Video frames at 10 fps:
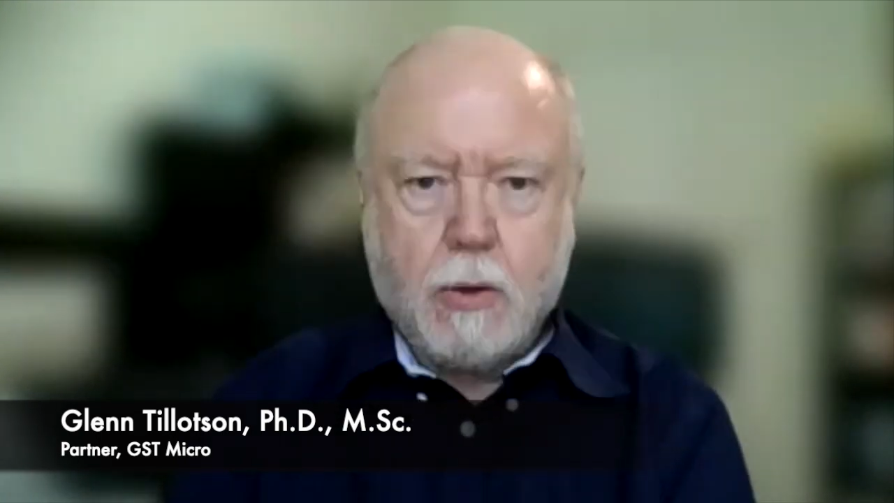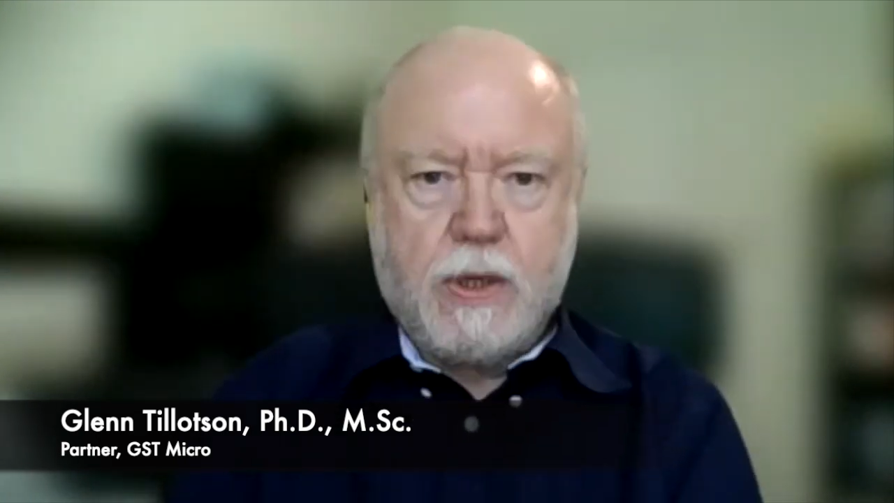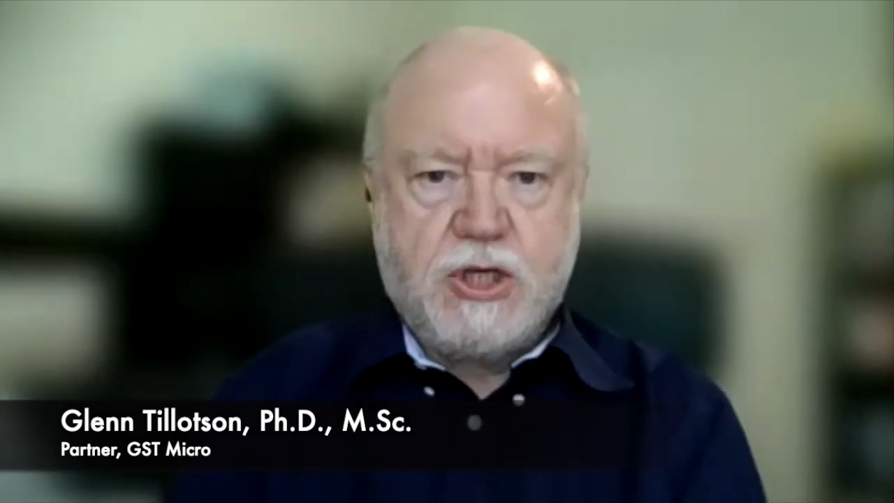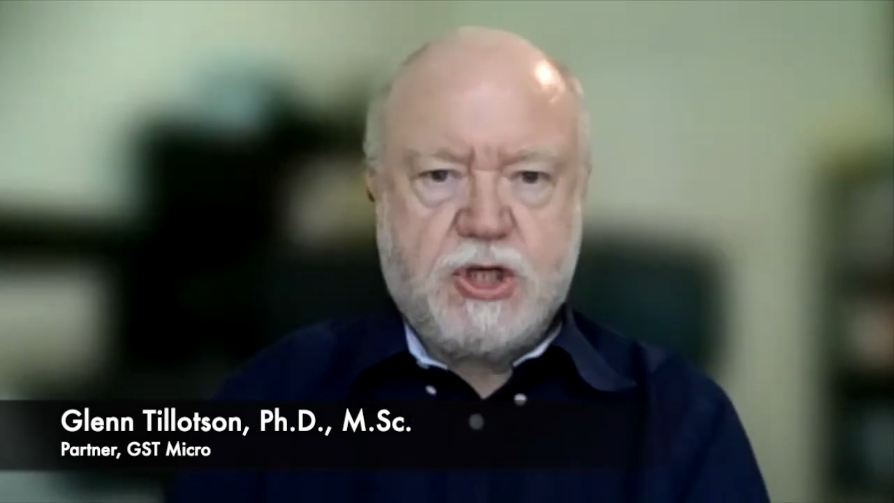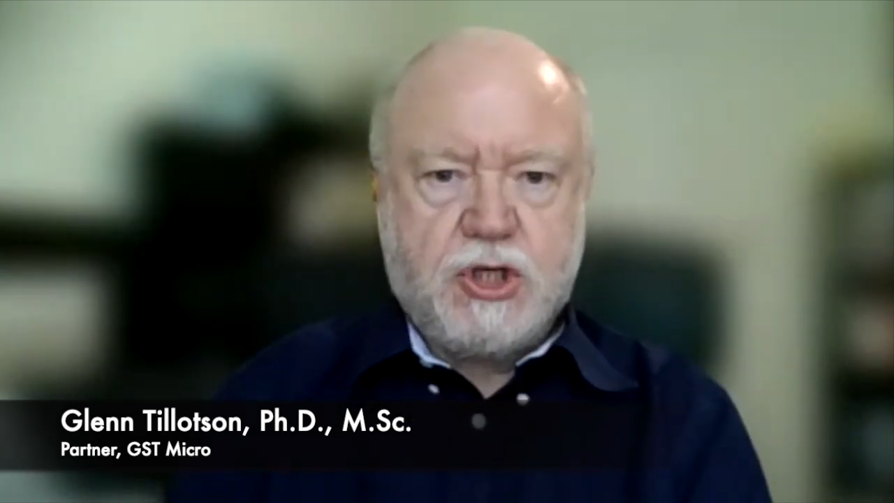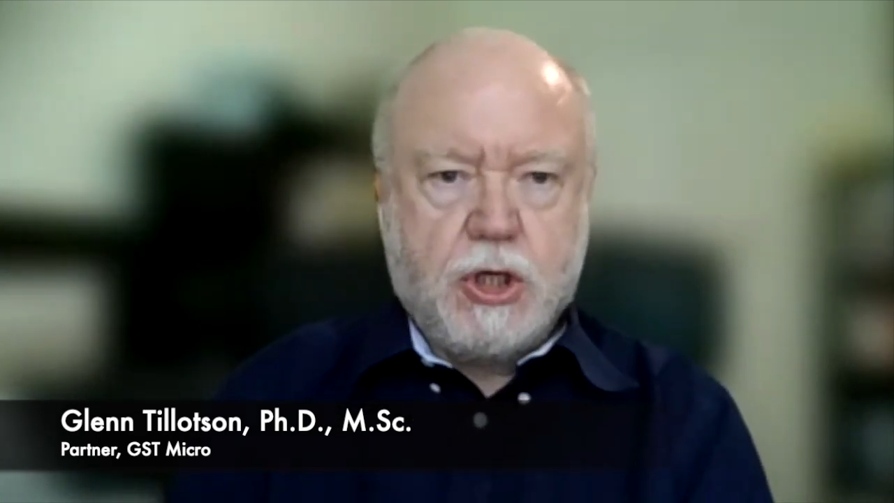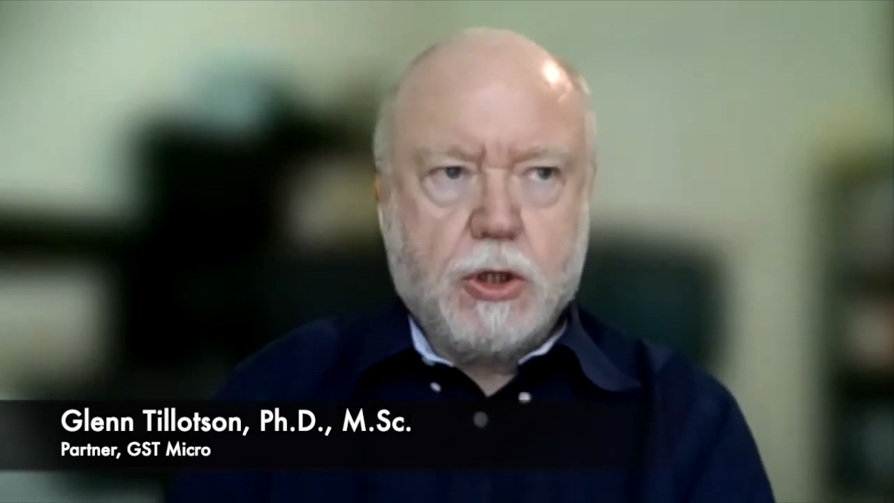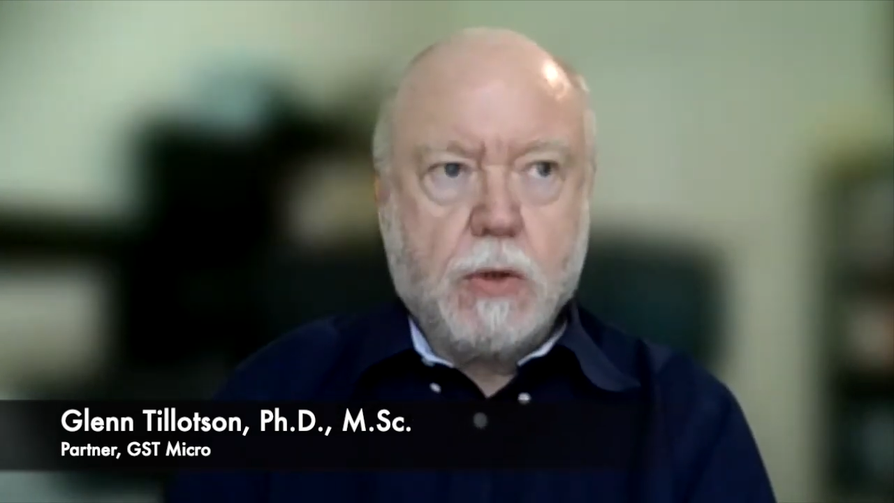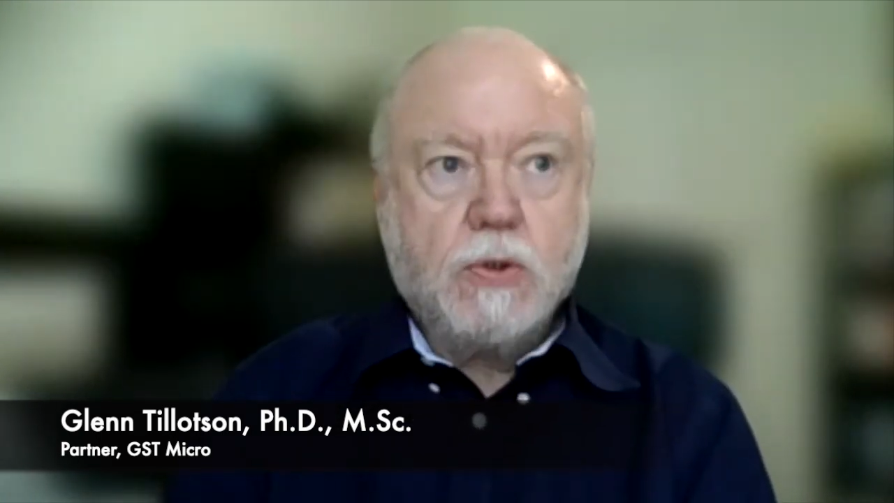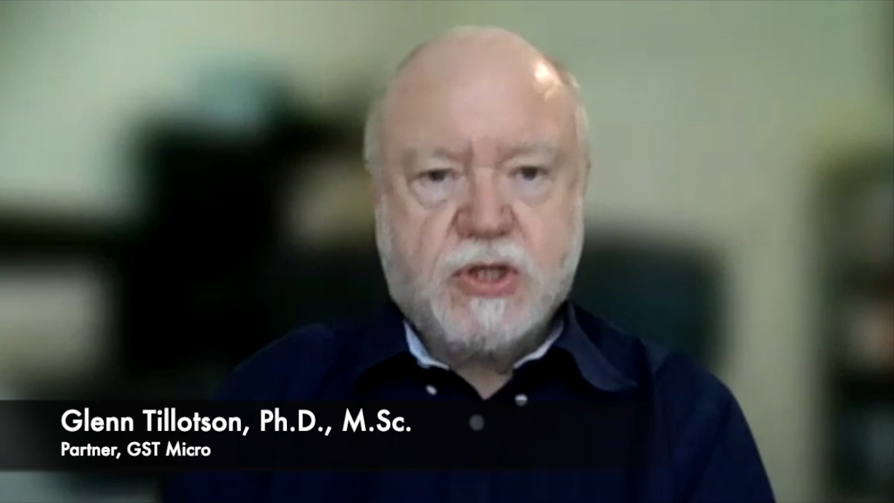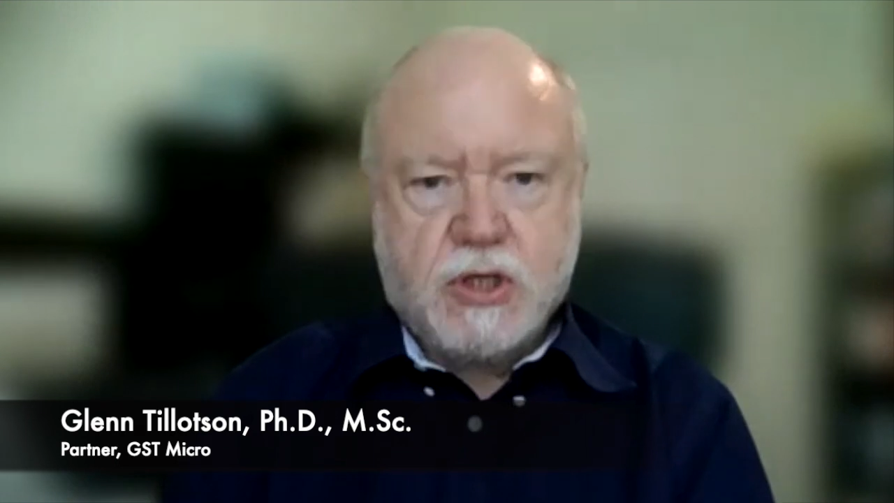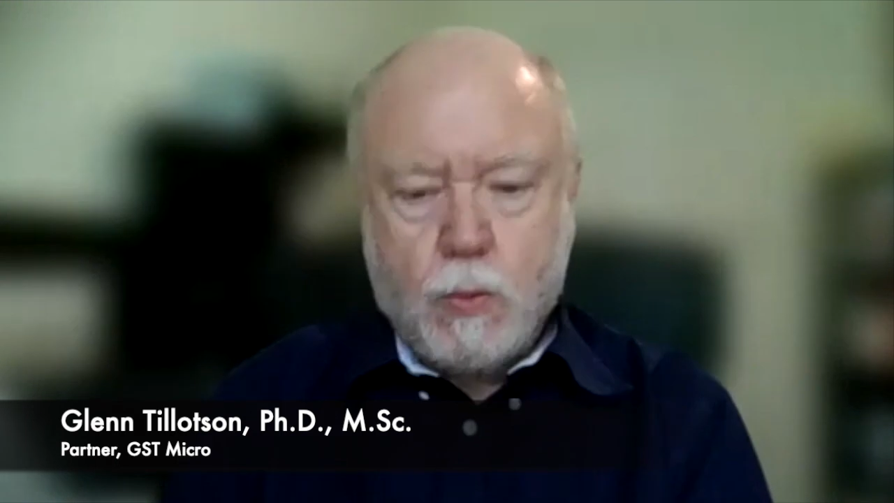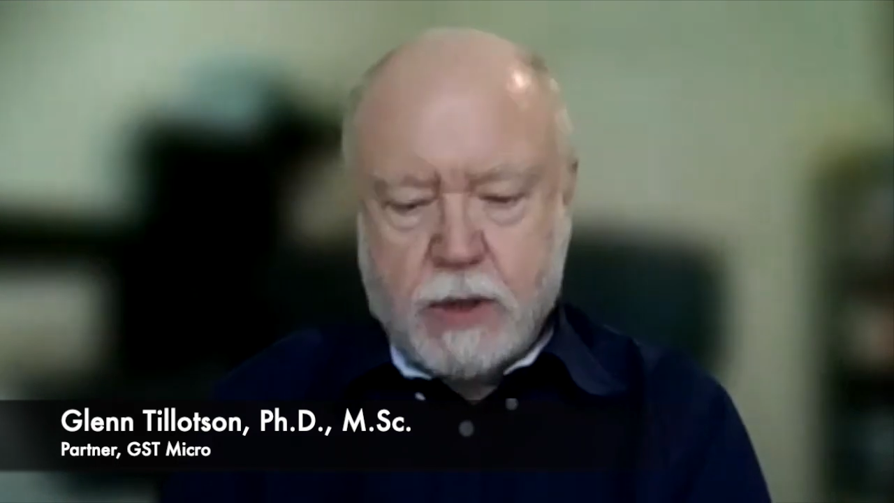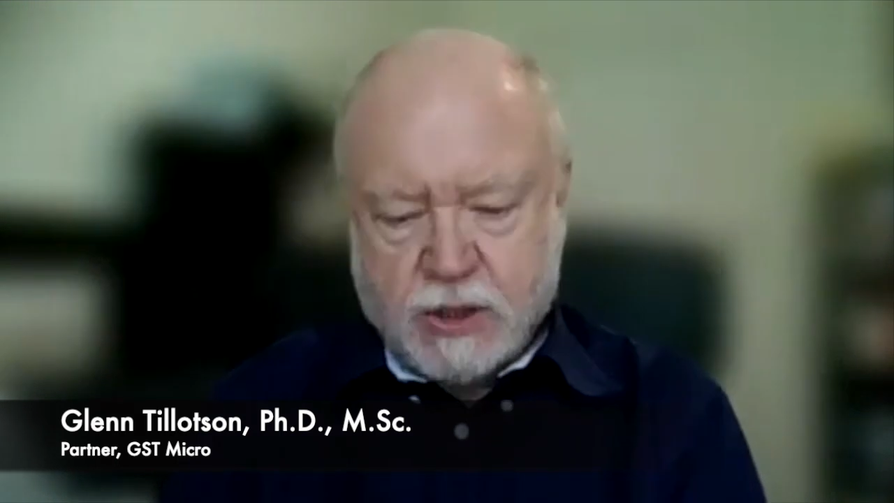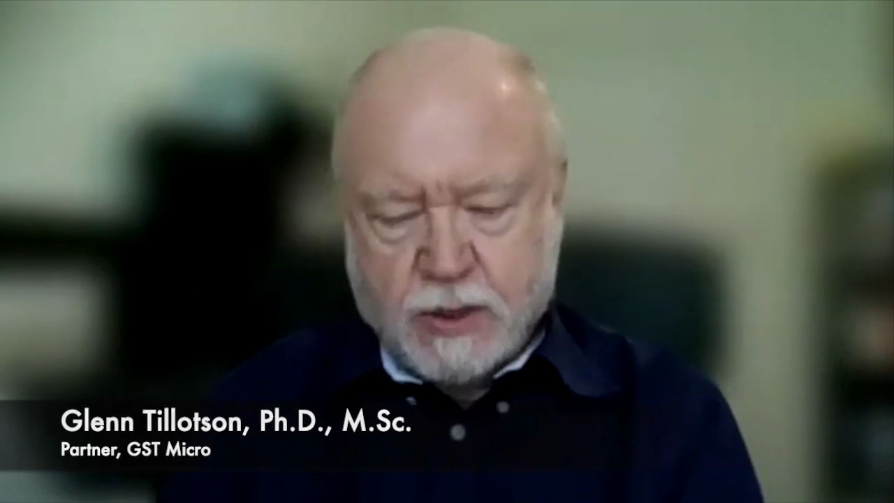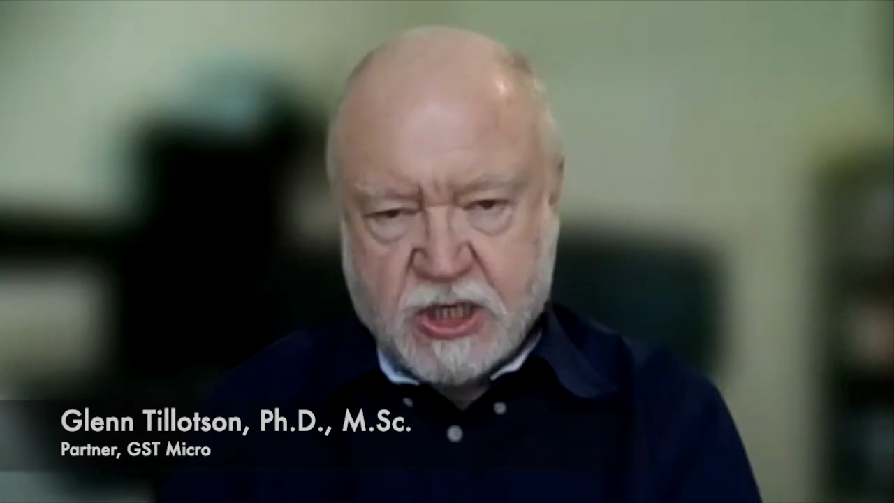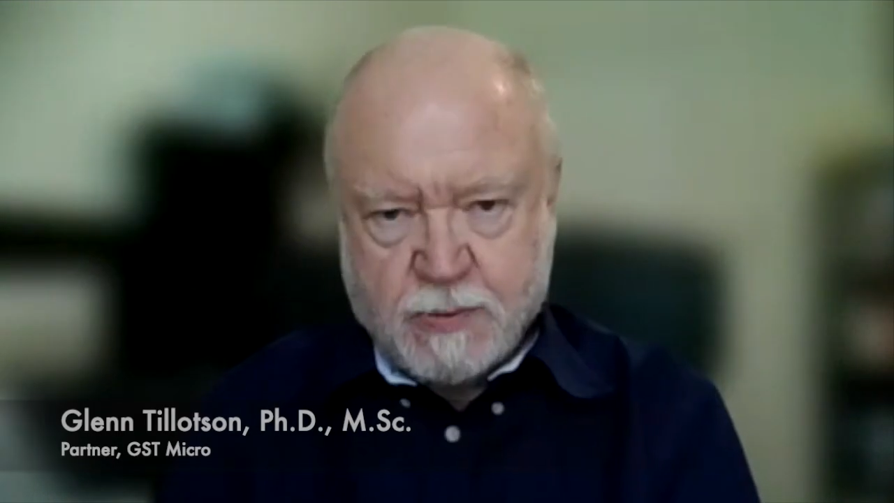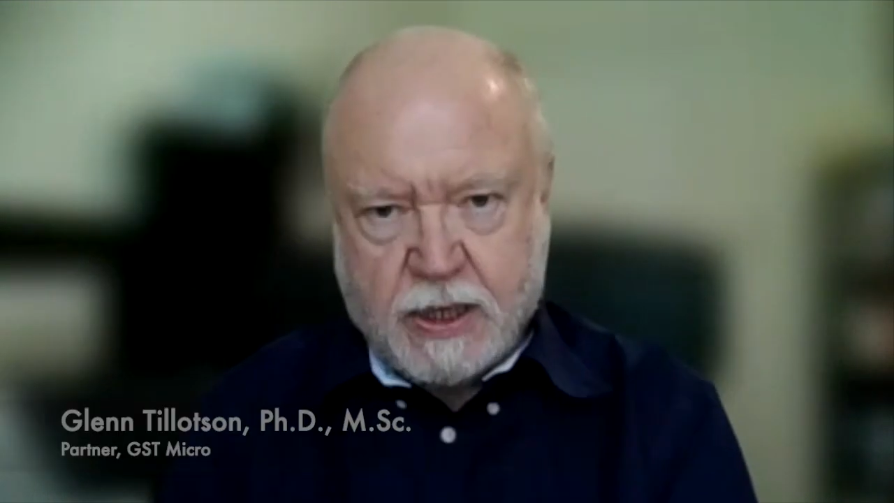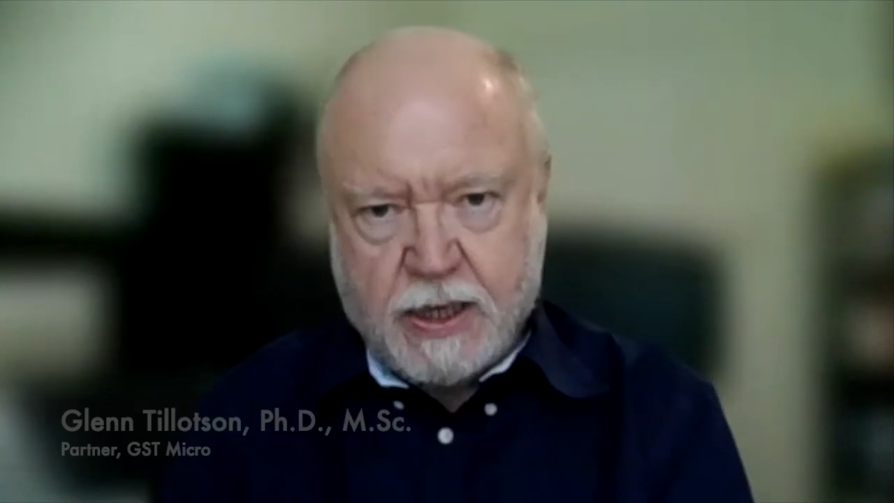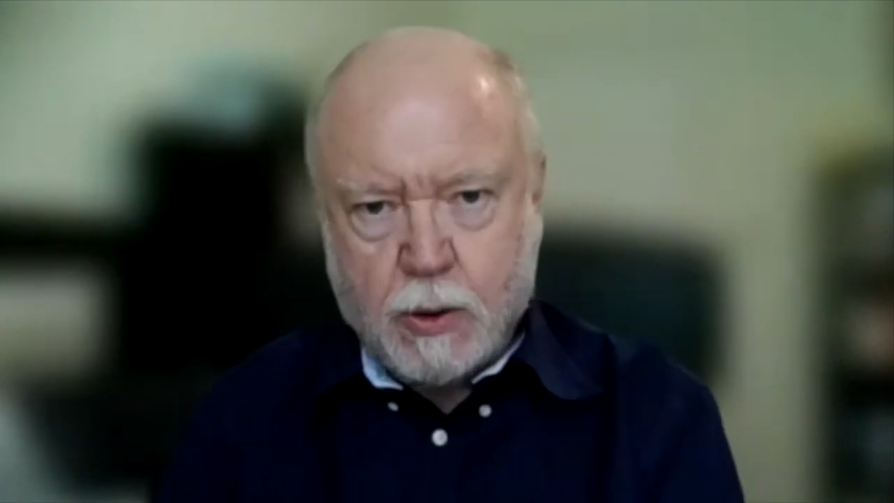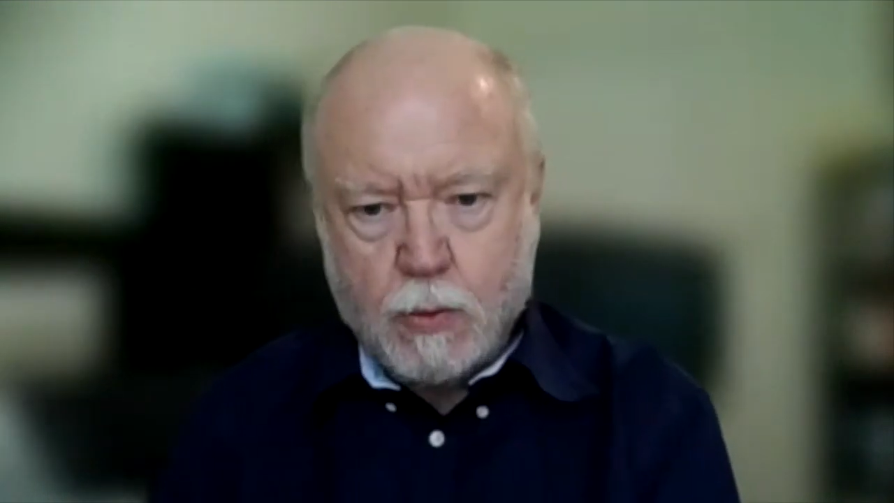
which goes some way to explaining